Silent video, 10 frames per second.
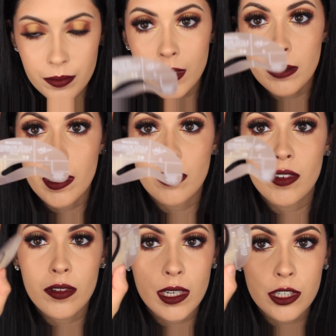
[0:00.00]
The amount of
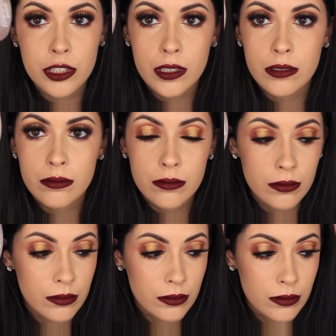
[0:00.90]
foundation
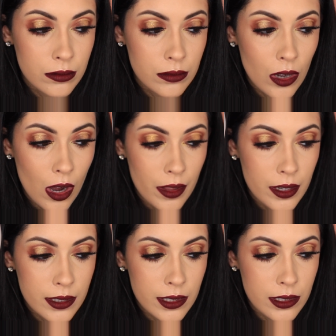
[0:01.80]
on
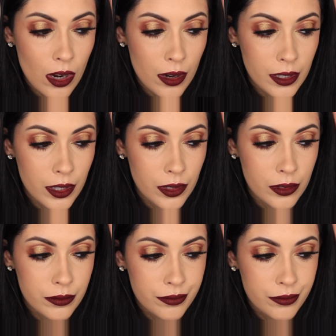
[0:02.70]
this is not cute.